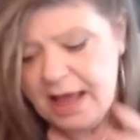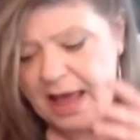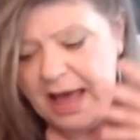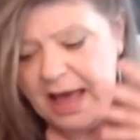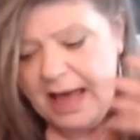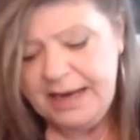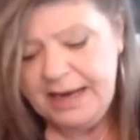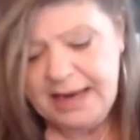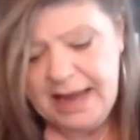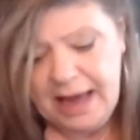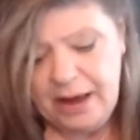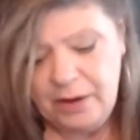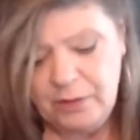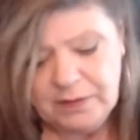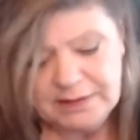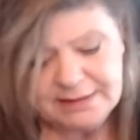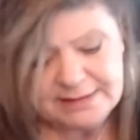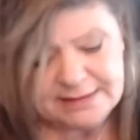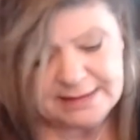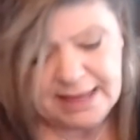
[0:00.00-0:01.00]
And now
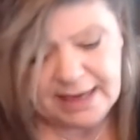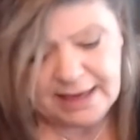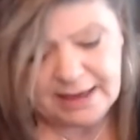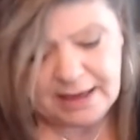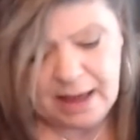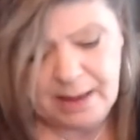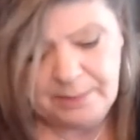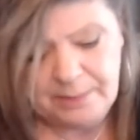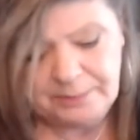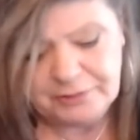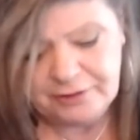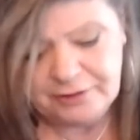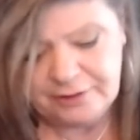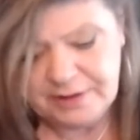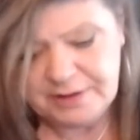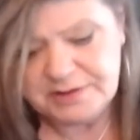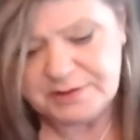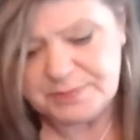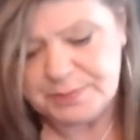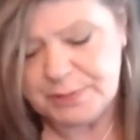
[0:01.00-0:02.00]
it's like up to
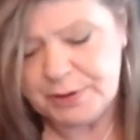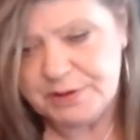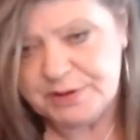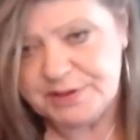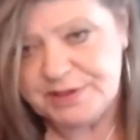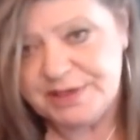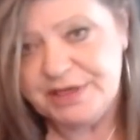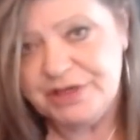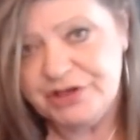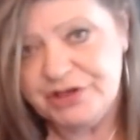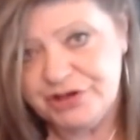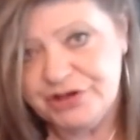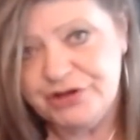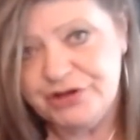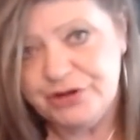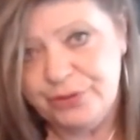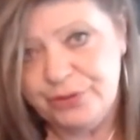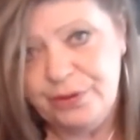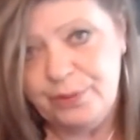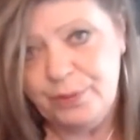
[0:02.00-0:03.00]
this person to
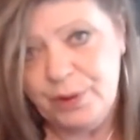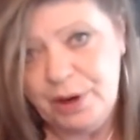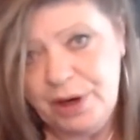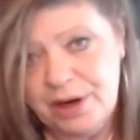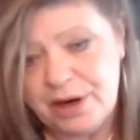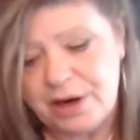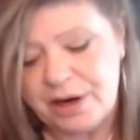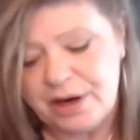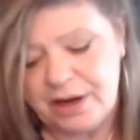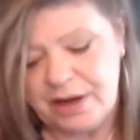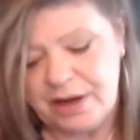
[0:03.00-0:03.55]
do the work.